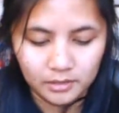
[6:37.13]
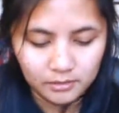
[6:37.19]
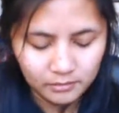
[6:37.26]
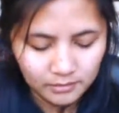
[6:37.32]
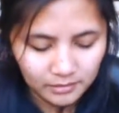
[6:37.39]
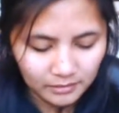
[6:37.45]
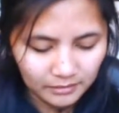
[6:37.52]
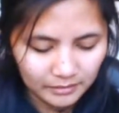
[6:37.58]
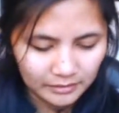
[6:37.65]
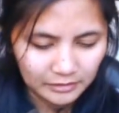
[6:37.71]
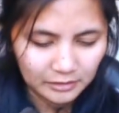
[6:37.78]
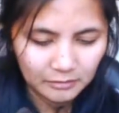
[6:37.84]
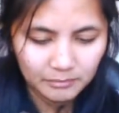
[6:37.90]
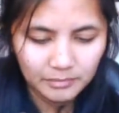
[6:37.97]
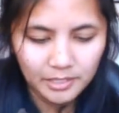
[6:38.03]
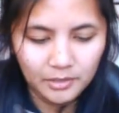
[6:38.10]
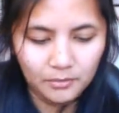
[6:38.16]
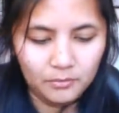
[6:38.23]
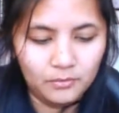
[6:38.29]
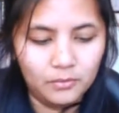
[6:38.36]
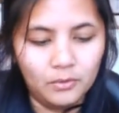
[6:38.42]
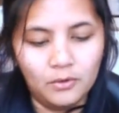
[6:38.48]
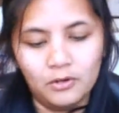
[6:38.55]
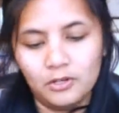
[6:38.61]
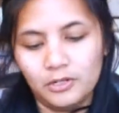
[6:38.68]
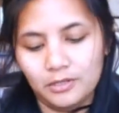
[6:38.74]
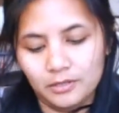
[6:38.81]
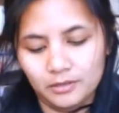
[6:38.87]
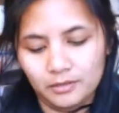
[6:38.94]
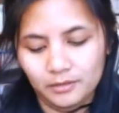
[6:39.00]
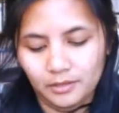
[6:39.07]
Okay, so it's a little bit
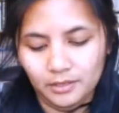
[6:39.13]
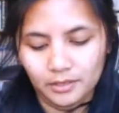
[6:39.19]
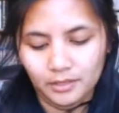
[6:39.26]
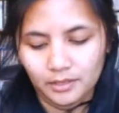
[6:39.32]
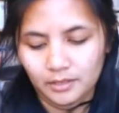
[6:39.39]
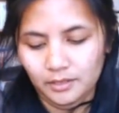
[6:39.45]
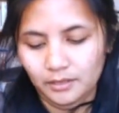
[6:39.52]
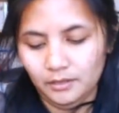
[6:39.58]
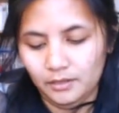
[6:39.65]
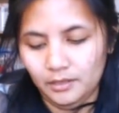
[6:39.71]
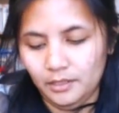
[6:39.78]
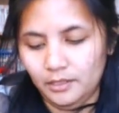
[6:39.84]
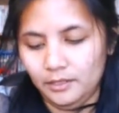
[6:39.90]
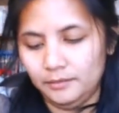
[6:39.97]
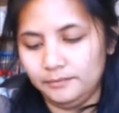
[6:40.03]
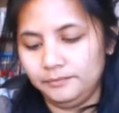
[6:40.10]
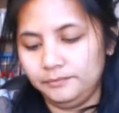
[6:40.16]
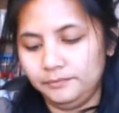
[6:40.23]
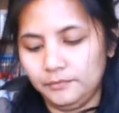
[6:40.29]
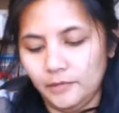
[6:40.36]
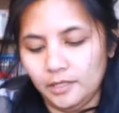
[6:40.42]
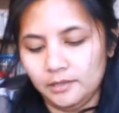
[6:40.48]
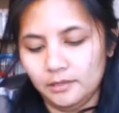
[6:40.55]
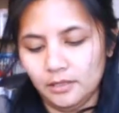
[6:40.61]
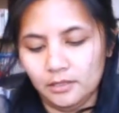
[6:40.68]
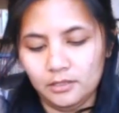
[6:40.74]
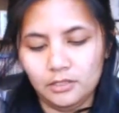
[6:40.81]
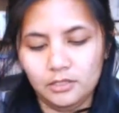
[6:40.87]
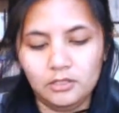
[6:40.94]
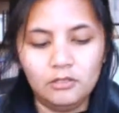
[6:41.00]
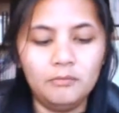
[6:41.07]
worn. Um, it's
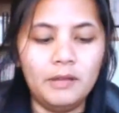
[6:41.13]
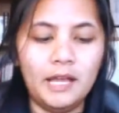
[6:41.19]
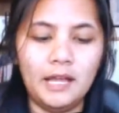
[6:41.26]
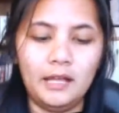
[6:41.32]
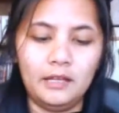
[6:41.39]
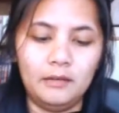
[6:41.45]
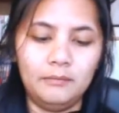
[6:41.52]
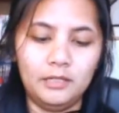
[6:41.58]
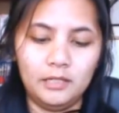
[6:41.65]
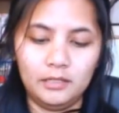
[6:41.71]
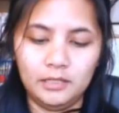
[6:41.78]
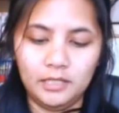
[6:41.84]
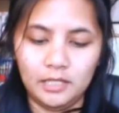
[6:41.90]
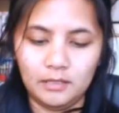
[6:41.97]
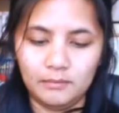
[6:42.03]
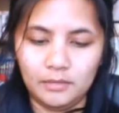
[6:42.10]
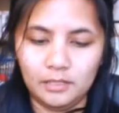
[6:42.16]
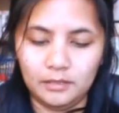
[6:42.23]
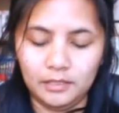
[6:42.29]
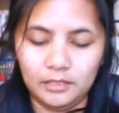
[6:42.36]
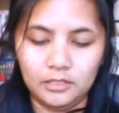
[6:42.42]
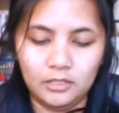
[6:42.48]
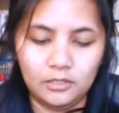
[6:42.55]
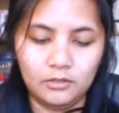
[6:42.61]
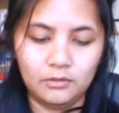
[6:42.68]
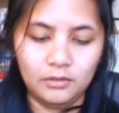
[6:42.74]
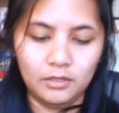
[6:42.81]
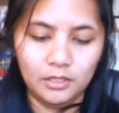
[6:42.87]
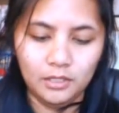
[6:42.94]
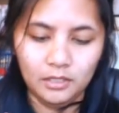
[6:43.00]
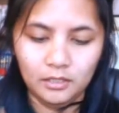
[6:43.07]
not too bad. I'm not, again, I'm not like
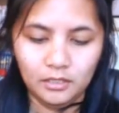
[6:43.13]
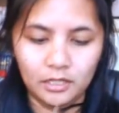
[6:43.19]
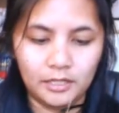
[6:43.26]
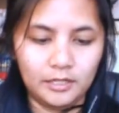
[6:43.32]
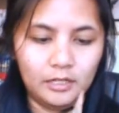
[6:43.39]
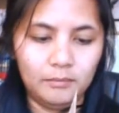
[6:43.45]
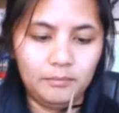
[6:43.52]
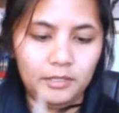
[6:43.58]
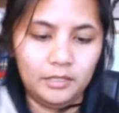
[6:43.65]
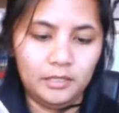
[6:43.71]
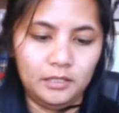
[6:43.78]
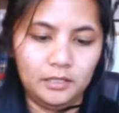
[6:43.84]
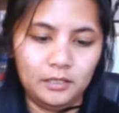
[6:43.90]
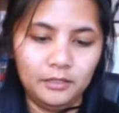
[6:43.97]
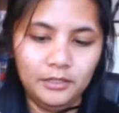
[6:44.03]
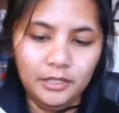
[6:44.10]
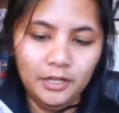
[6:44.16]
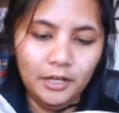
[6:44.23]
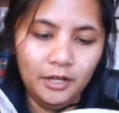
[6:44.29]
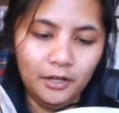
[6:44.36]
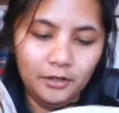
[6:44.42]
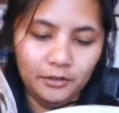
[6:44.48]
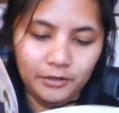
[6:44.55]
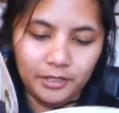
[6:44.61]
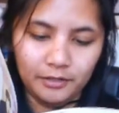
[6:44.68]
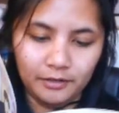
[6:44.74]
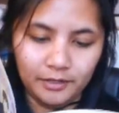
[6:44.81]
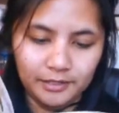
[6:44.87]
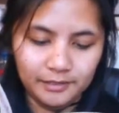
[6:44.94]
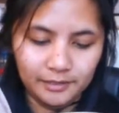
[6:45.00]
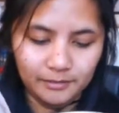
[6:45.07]
too caught up in it. Although
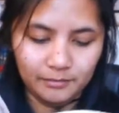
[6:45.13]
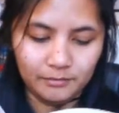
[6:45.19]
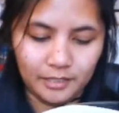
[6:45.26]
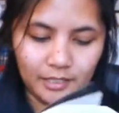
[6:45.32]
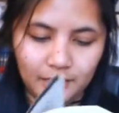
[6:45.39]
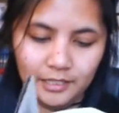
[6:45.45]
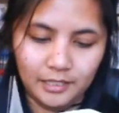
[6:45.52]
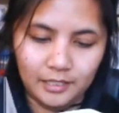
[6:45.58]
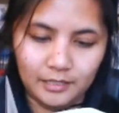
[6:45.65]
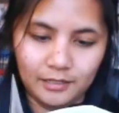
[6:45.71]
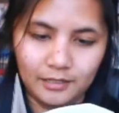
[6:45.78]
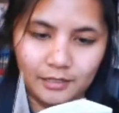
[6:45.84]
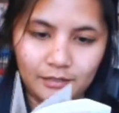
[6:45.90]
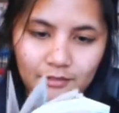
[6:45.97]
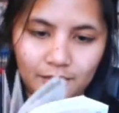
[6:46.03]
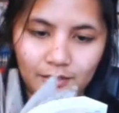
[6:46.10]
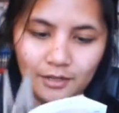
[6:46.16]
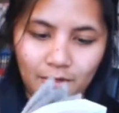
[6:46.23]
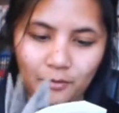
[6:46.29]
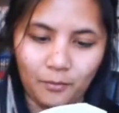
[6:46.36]
there is some writing in it.